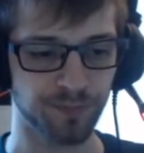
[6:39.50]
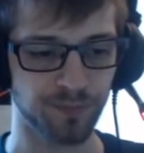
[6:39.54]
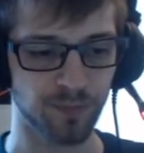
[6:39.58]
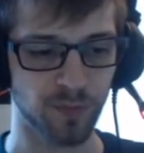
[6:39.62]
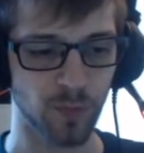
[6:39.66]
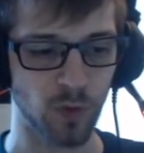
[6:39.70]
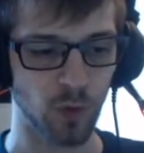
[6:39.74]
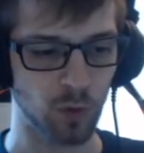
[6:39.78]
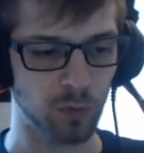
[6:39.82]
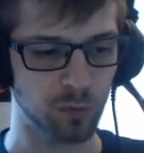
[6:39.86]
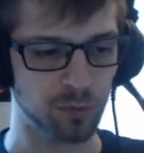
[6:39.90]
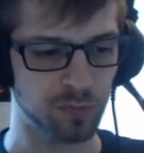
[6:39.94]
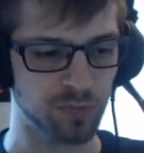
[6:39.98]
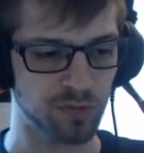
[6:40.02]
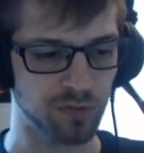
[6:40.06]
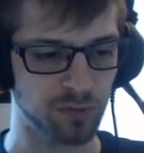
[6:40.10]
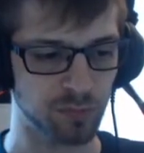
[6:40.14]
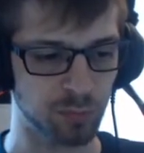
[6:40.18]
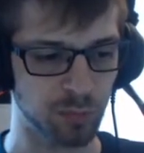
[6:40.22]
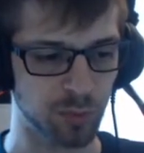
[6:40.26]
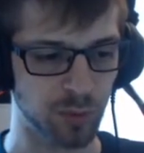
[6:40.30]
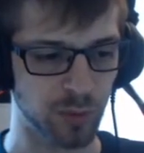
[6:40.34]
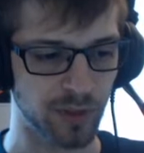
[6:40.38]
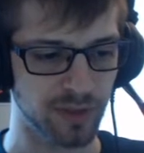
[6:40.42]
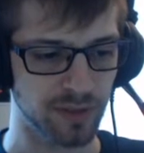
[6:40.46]
Oops,
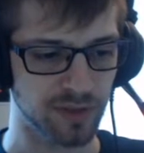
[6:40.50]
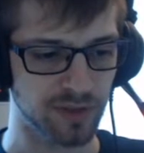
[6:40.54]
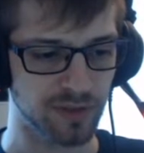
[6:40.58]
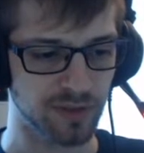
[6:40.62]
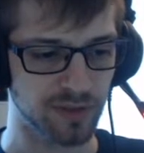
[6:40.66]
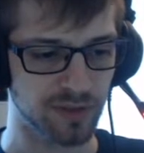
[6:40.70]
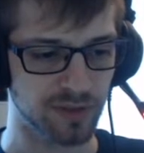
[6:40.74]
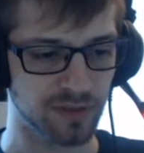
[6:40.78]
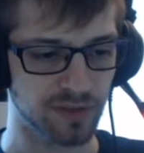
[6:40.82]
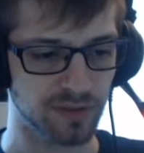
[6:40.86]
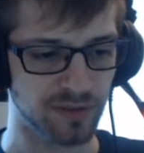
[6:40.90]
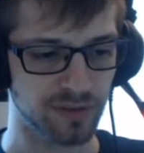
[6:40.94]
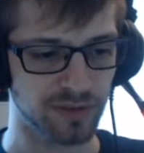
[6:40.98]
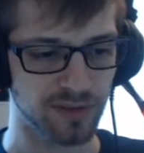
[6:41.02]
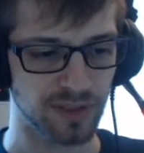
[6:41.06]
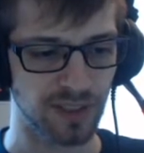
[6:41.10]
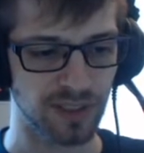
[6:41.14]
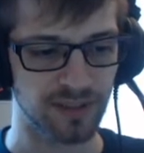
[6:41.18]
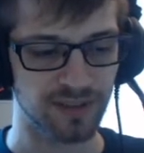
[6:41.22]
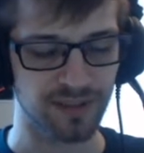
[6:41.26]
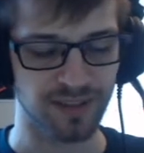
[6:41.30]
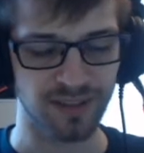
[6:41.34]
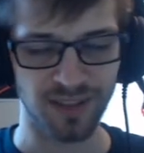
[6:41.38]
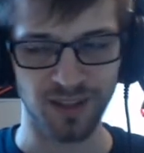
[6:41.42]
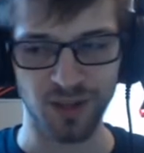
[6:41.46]
print, not
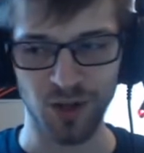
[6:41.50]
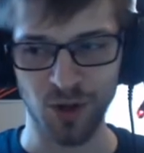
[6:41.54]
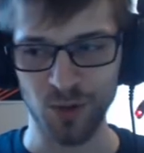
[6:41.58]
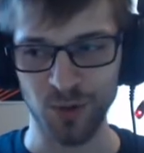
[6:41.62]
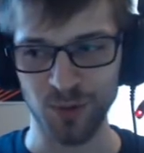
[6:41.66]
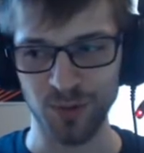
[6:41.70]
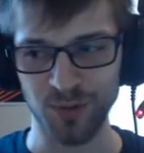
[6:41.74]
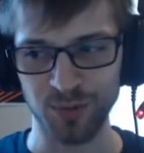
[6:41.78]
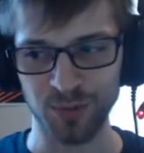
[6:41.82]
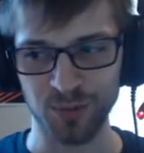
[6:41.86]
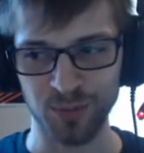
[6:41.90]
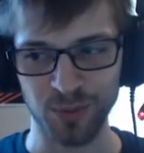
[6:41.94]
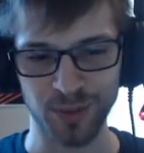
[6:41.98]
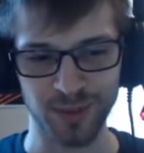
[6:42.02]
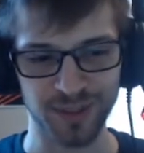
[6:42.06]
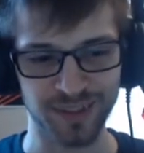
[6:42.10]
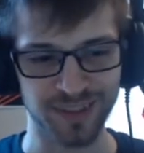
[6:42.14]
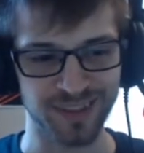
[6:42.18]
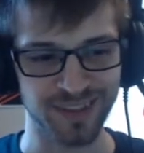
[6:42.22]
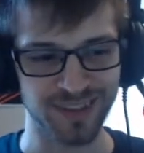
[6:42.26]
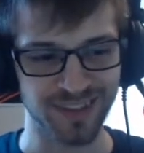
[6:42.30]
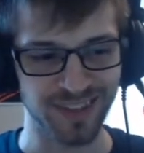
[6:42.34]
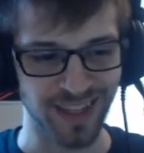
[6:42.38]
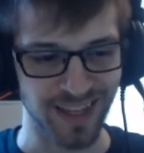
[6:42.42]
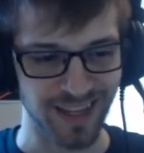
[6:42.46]
the code, print
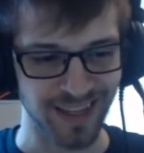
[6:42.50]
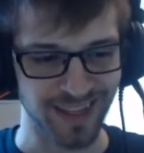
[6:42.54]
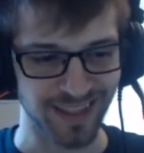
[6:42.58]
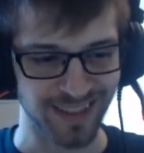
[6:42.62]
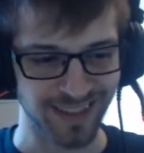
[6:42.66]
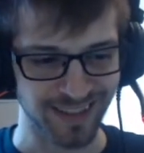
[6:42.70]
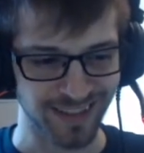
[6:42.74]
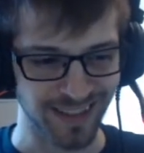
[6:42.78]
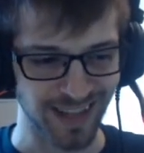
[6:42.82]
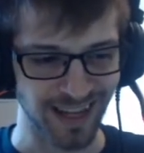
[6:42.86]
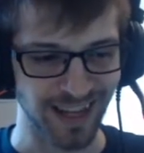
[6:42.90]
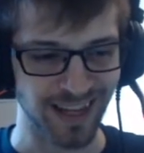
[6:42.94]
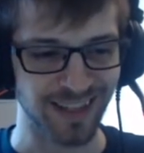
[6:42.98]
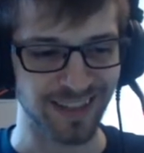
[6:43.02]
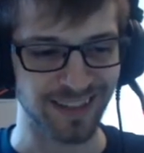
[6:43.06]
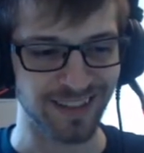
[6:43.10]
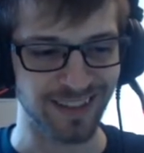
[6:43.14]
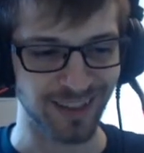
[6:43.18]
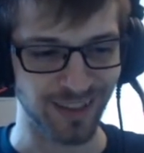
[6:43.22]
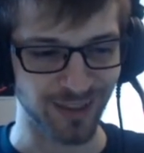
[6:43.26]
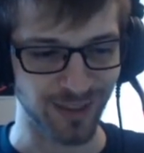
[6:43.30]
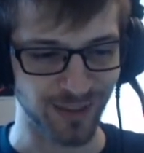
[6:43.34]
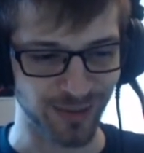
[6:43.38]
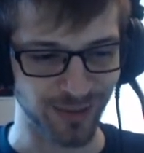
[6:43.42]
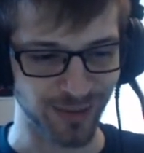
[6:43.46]
data dot the
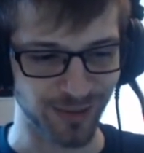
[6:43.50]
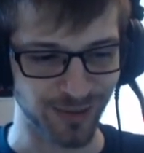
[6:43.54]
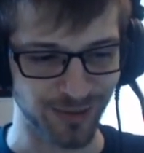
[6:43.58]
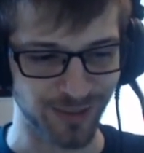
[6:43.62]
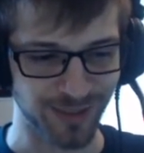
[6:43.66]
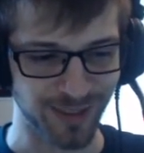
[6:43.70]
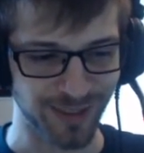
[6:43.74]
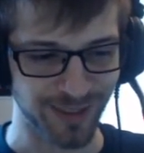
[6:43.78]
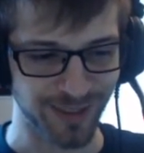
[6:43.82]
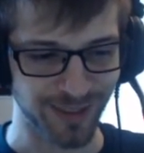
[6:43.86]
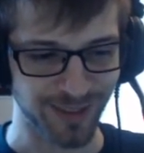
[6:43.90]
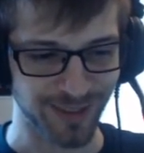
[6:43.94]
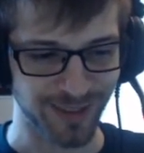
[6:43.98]
code.